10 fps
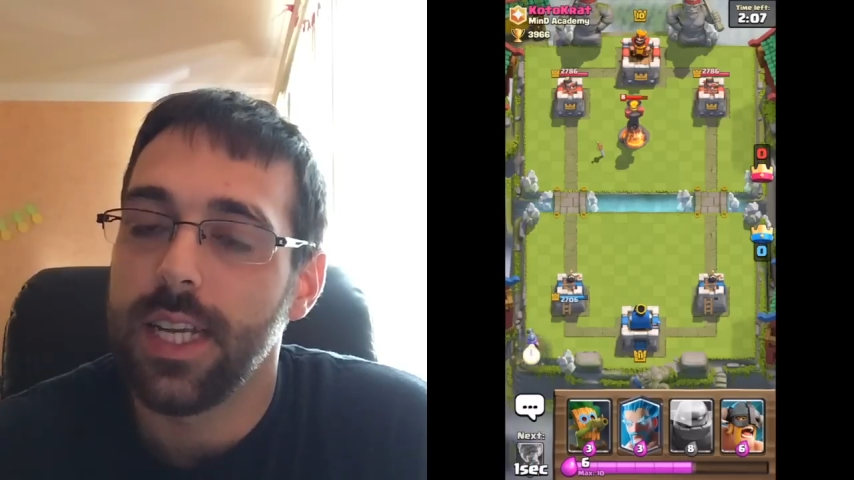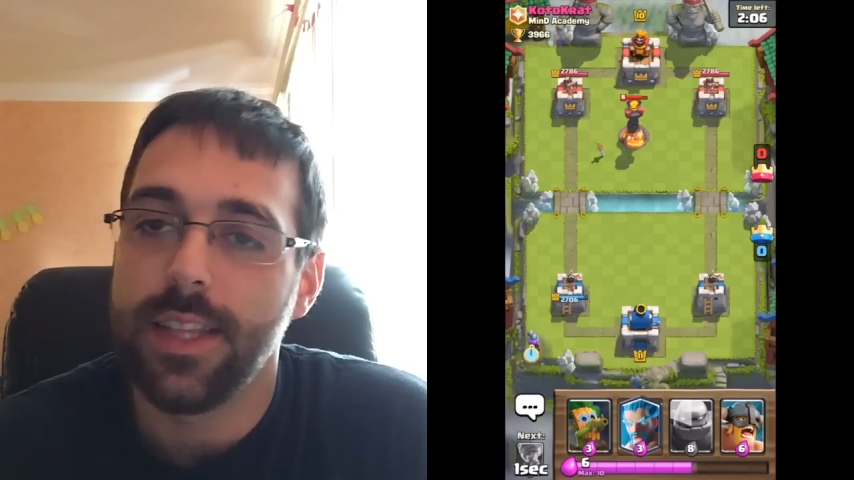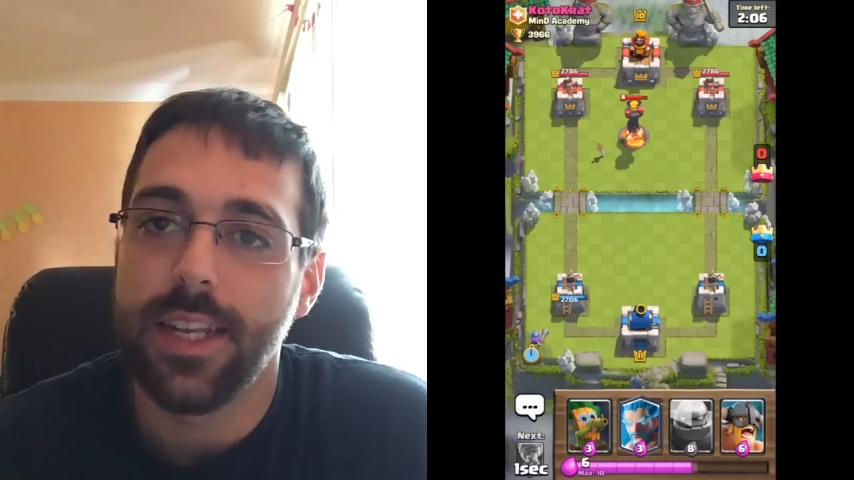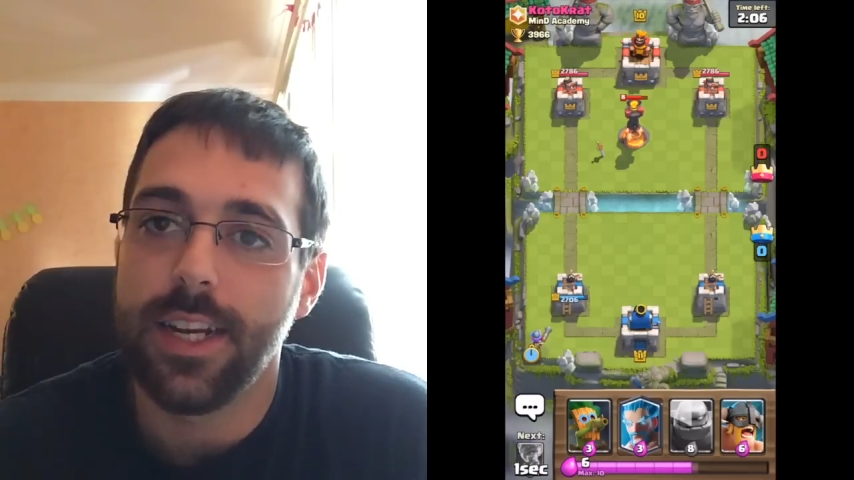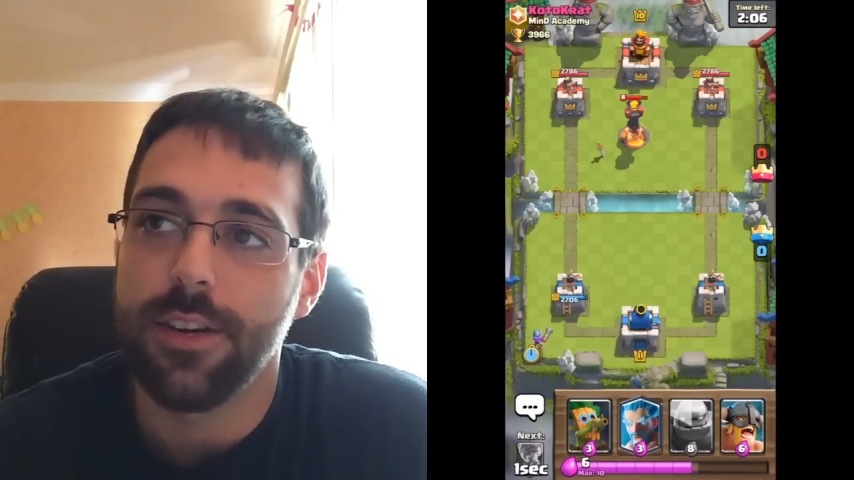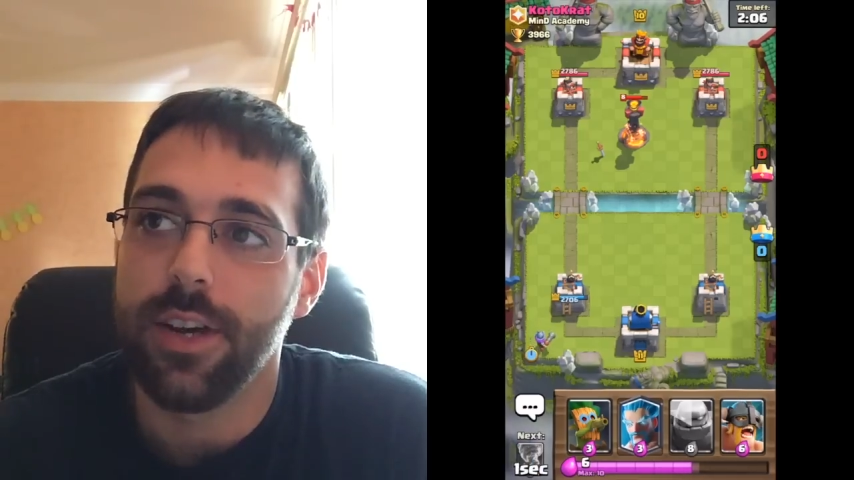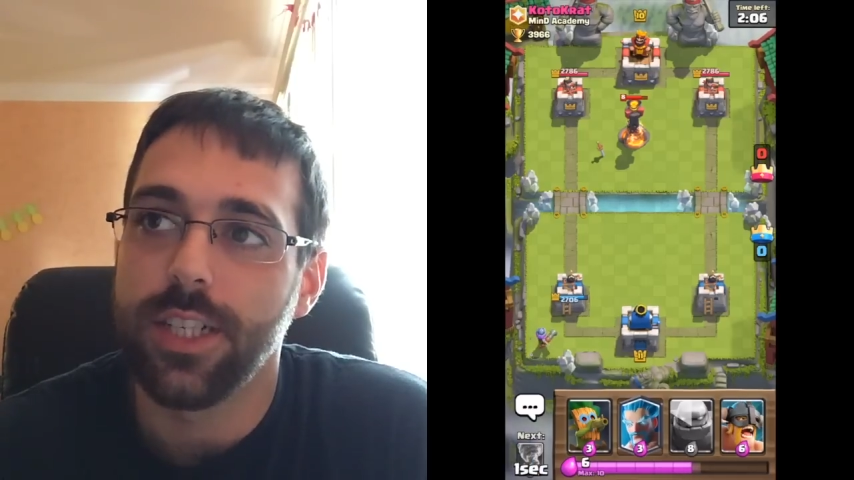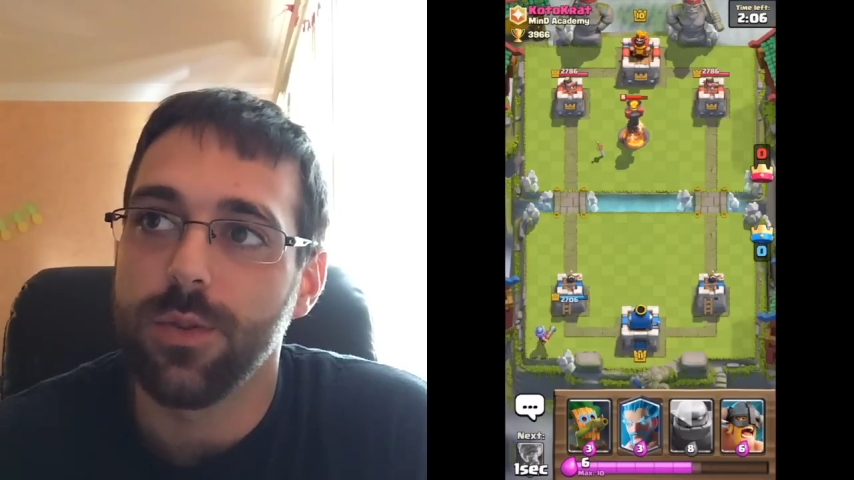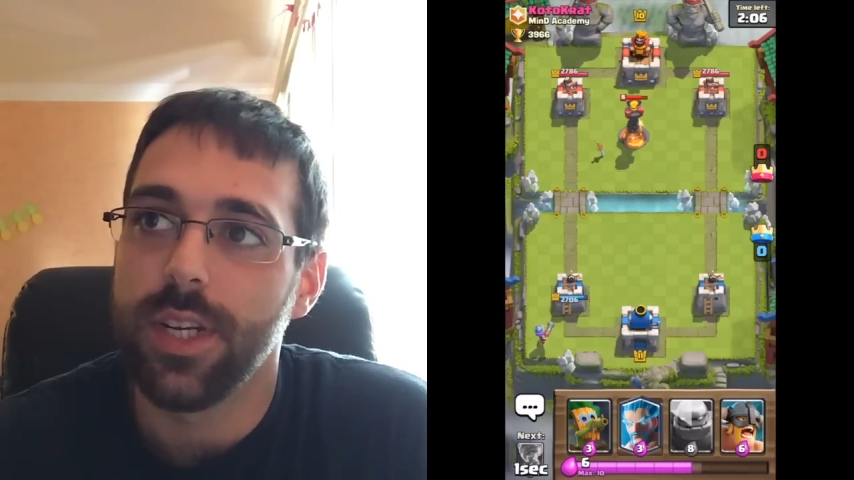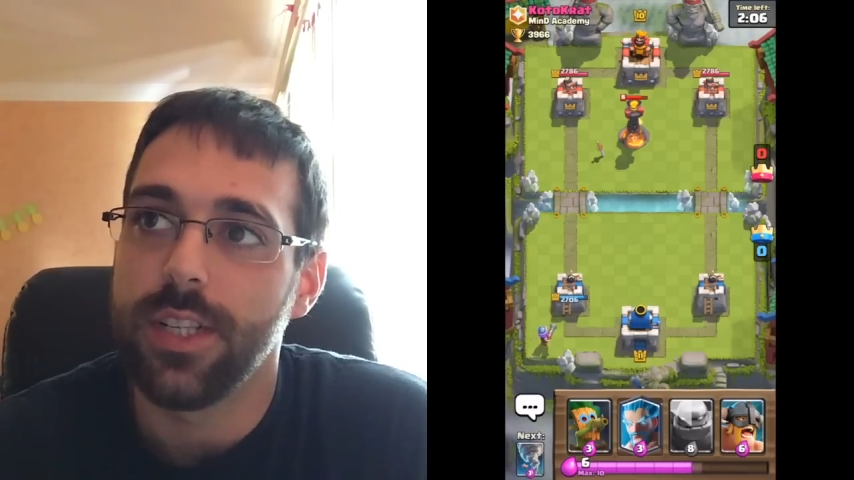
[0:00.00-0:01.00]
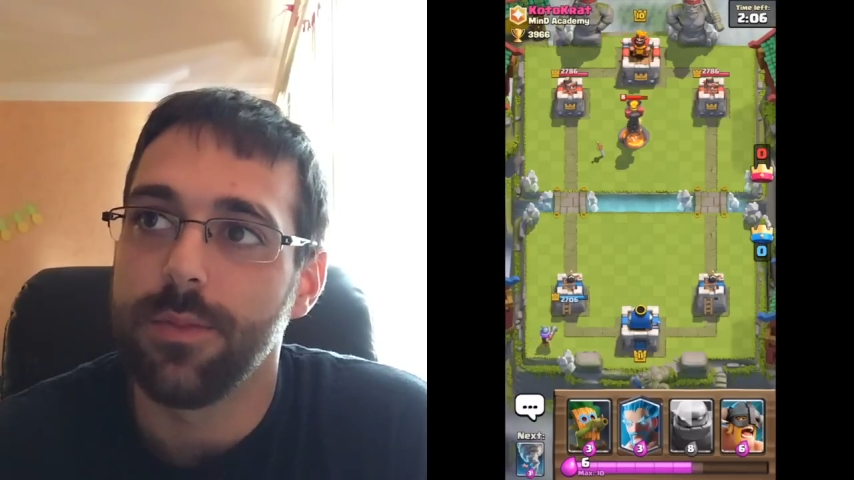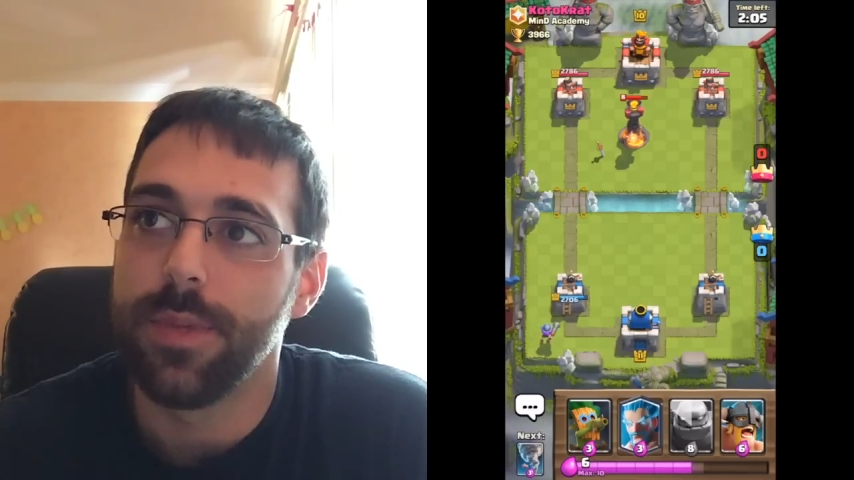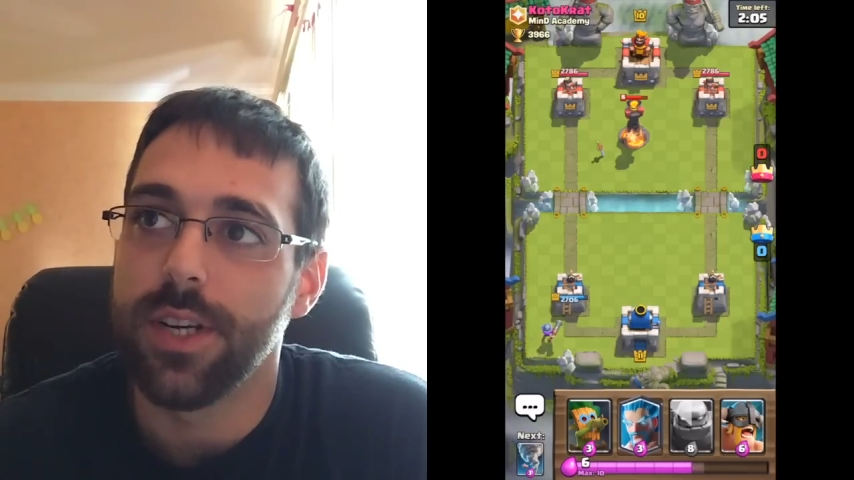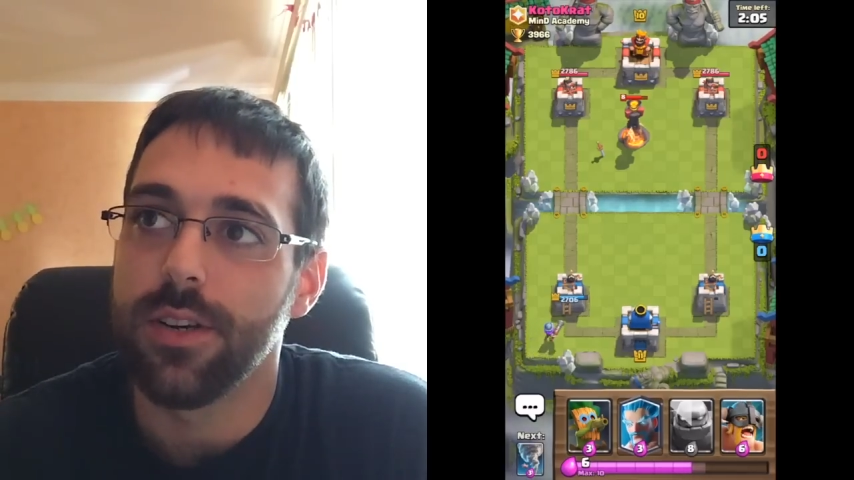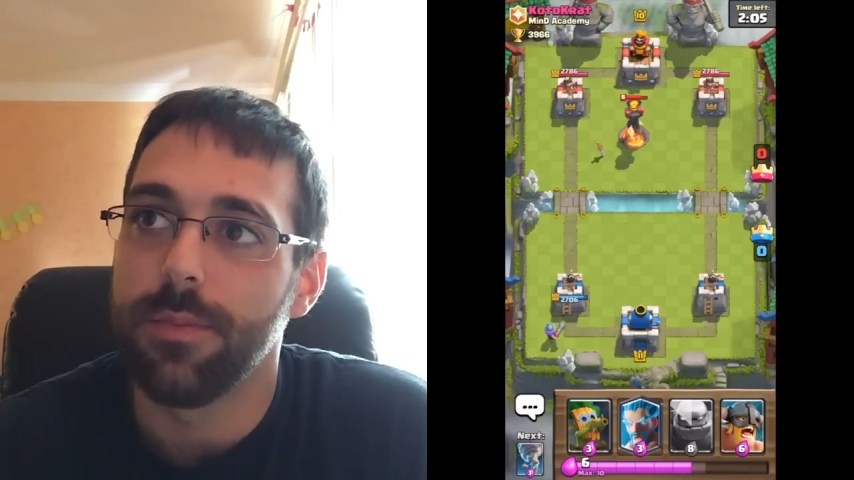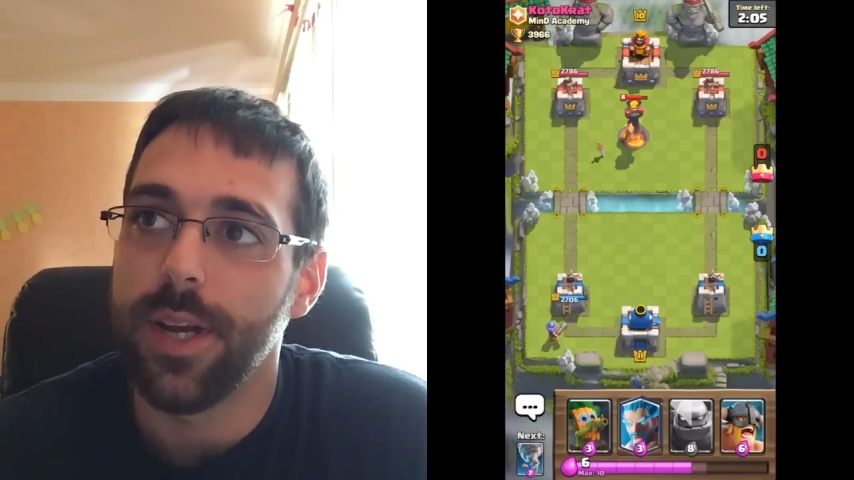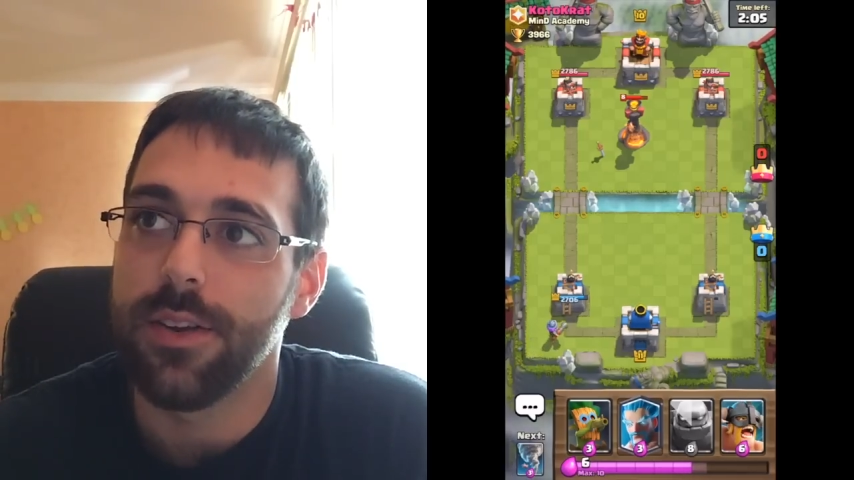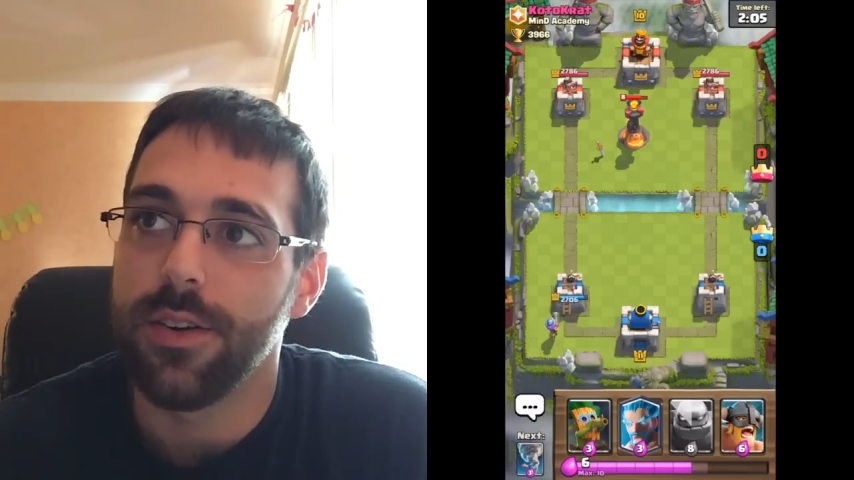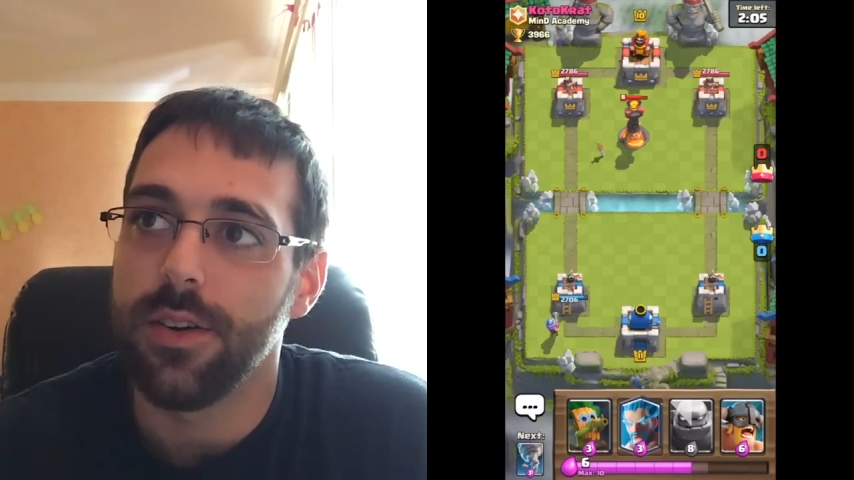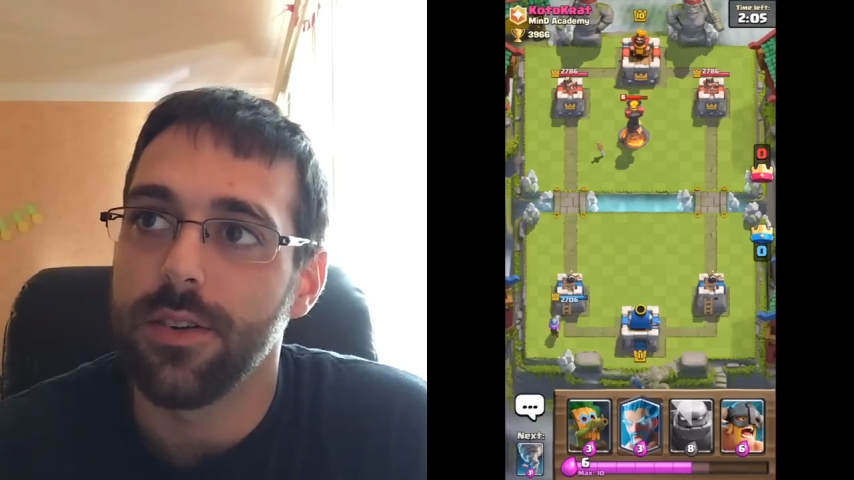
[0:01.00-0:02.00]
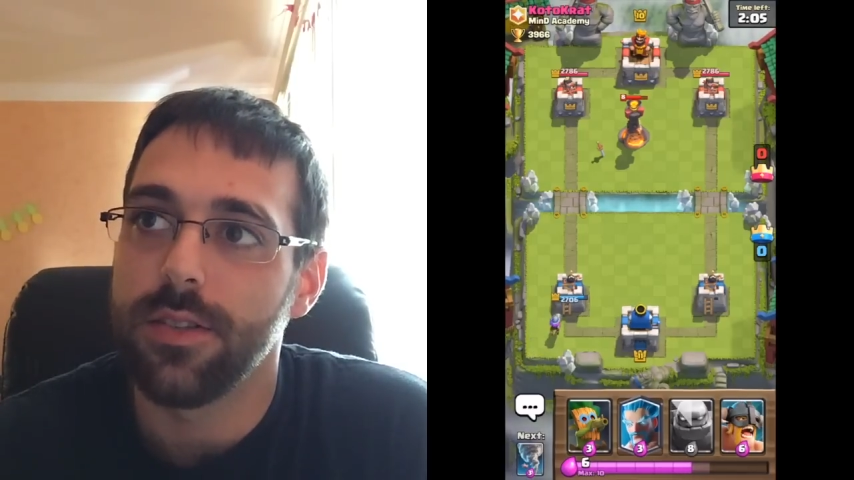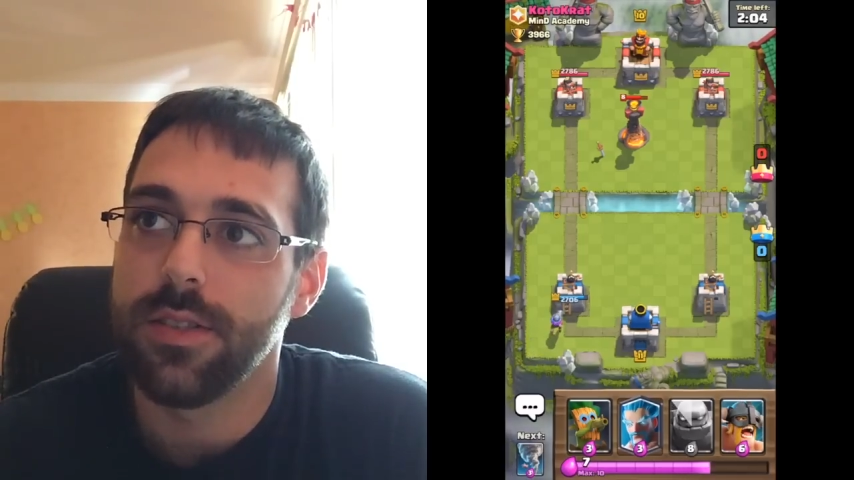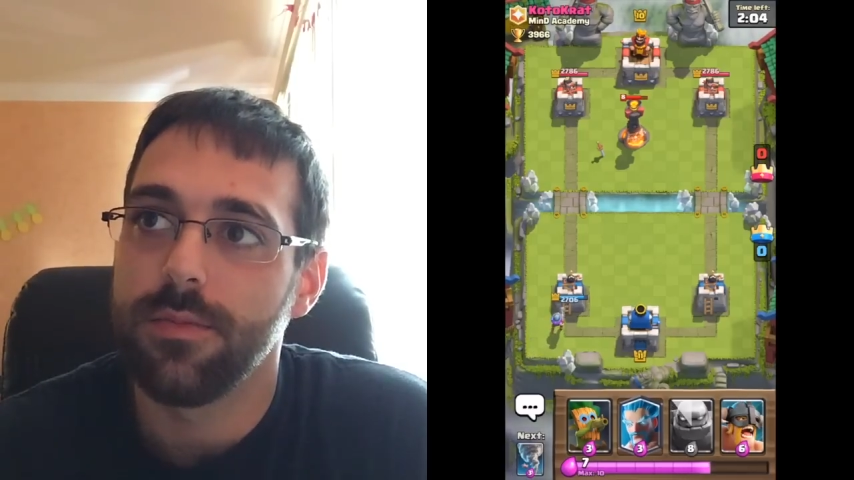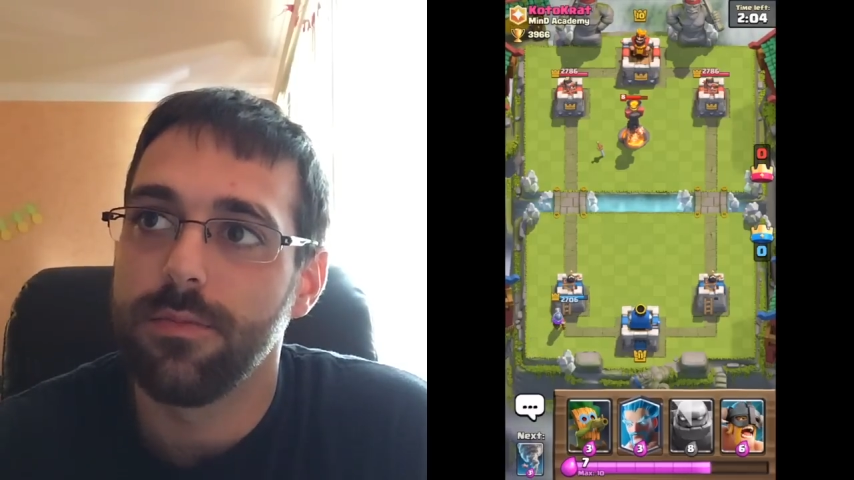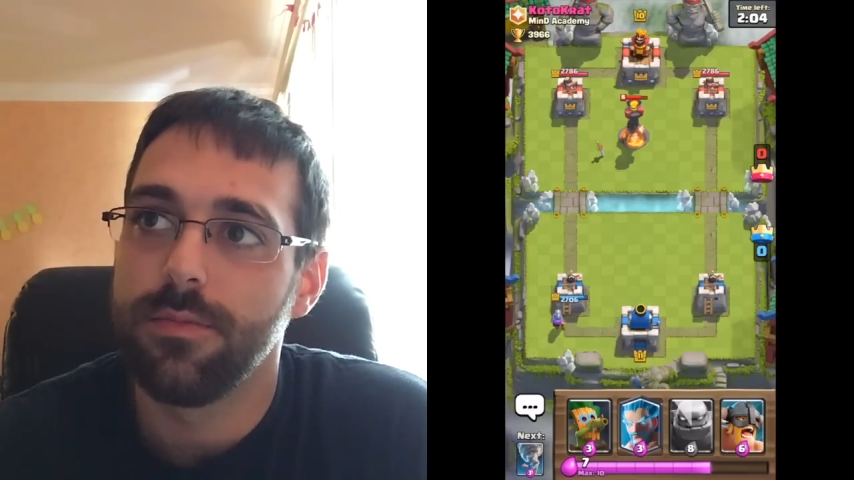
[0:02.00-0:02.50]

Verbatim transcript: and then I graduated to bigger and better cards.